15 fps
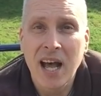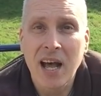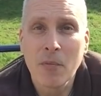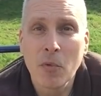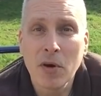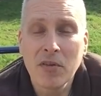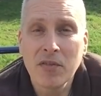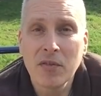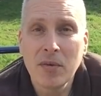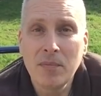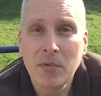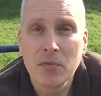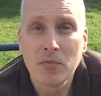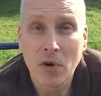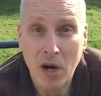and one of
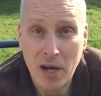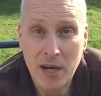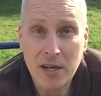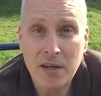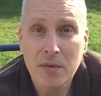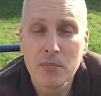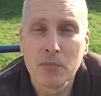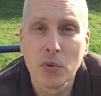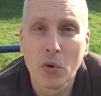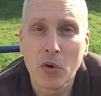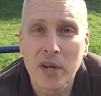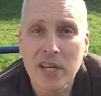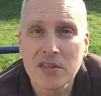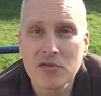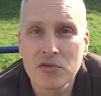them, Ryan,
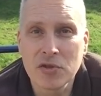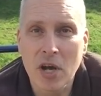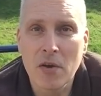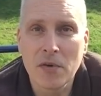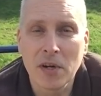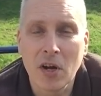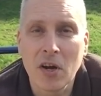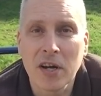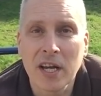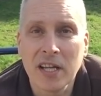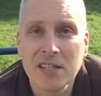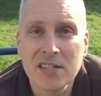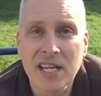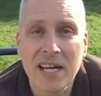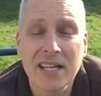brought his drone along
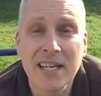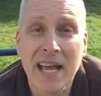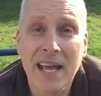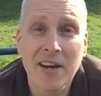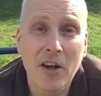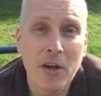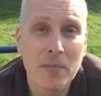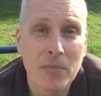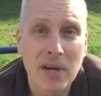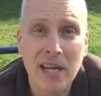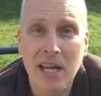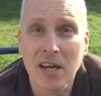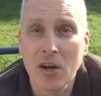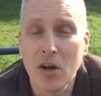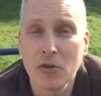and said, can I bring
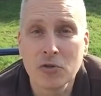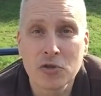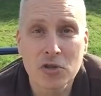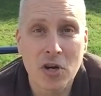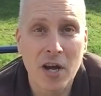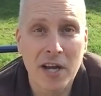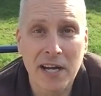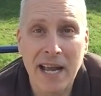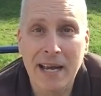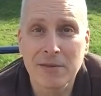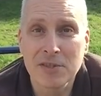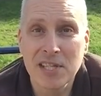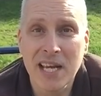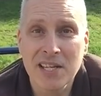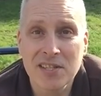it along, try it
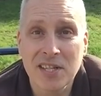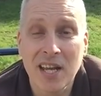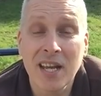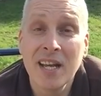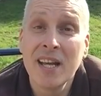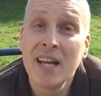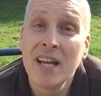out, test it,